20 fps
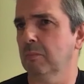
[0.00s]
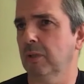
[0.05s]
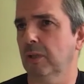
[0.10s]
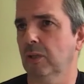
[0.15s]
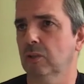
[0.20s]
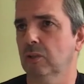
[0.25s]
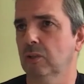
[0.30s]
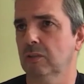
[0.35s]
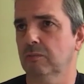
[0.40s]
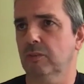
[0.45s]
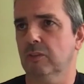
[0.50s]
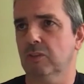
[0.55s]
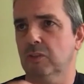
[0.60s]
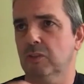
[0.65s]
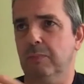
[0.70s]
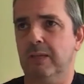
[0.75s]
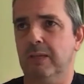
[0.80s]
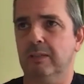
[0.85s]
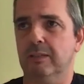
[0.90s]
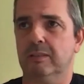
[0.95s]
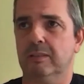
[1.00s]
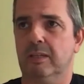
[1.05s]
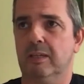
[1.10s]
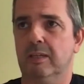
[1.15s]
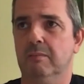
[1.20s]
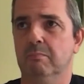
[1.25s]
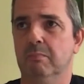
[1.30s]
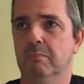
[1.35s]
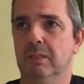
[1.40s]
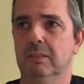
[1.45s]
because if you're spending
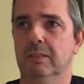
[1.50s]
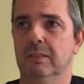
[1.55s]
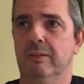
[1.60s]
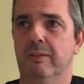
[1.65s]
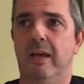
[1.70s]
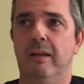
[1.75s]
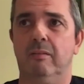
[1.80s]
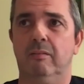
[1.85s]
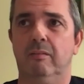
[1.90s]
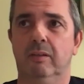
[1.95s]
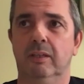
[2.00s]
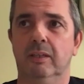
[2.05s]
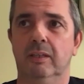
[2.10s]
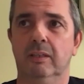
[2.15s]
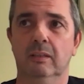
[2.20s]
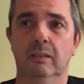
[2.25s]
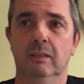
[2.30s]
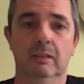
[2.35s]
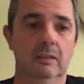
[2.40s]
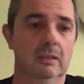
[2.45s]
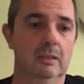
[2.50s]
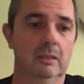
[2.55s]
time building that thing,